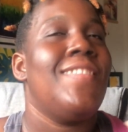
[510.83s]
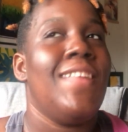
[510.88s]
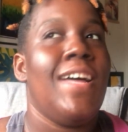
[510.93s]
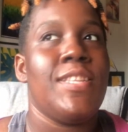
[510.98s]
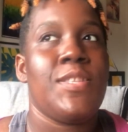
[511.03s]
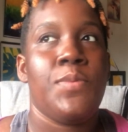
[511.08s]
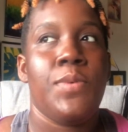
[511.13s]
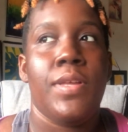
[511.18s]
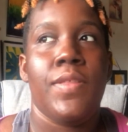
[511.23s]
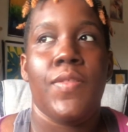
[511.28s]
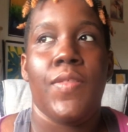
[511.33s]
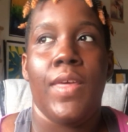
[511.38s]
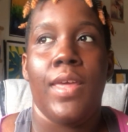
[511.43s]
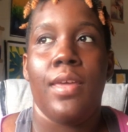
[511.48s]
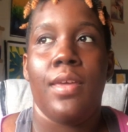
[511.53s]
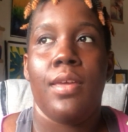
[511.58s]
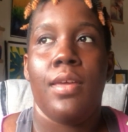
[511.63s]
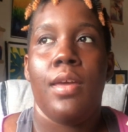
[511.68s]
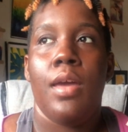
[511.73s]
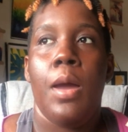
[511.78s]
That's one
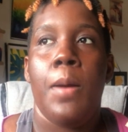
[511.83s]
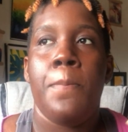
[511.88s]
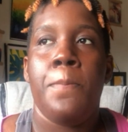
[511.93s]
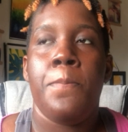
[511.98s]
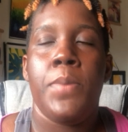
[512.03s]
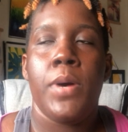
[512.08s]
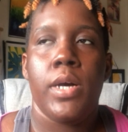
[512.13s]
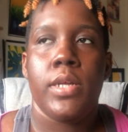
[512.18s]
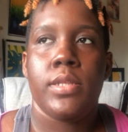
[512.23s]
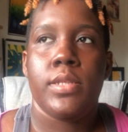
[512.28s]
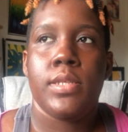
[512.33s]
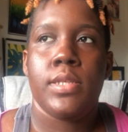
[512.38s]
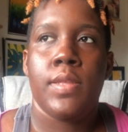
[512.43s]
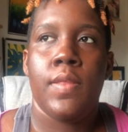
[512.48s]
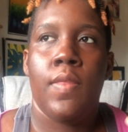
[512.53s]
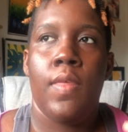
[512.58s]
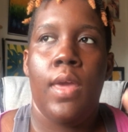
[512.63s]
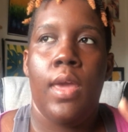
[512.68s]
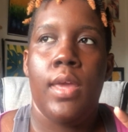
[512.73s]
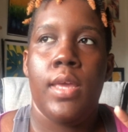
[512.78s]
thing. But
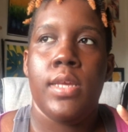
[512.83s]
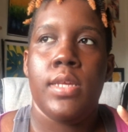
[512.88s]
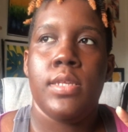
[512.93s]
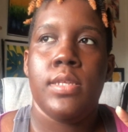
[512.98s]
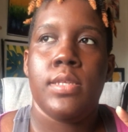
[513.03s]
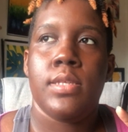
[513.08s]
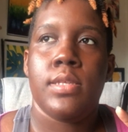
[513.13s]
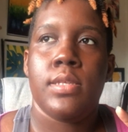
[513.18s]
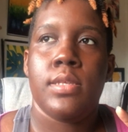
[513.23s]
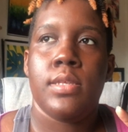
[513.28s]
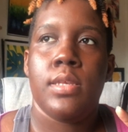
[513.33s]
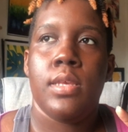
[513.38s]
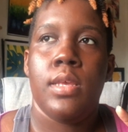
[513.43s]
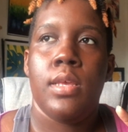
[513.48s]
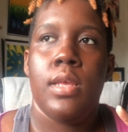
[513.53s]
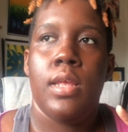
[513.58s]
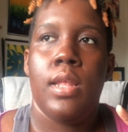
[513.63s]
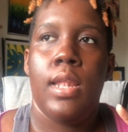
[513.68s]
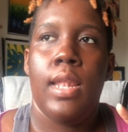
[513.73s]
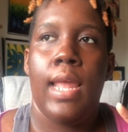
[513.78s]
there is
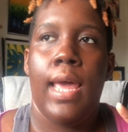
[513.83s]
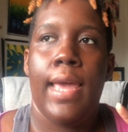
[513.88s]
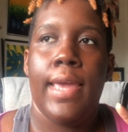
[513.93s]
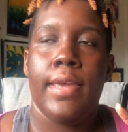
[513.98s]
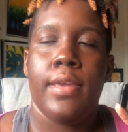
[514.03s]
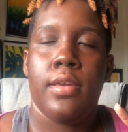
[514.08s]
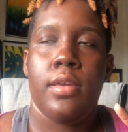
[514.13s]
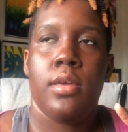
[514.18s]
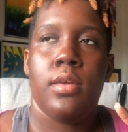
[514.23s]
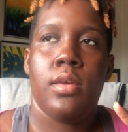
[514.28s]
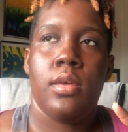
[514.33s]
like